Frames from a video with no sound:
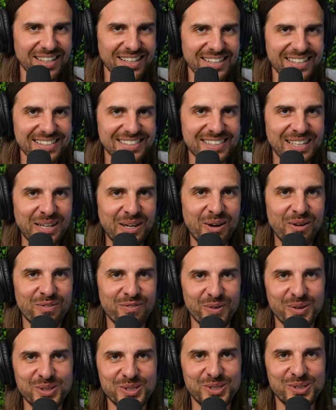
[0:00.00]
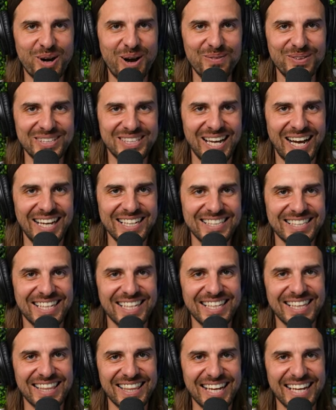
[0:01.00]
it's like her first
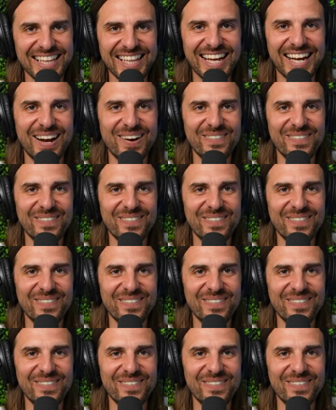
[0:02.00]
traumatizing thing that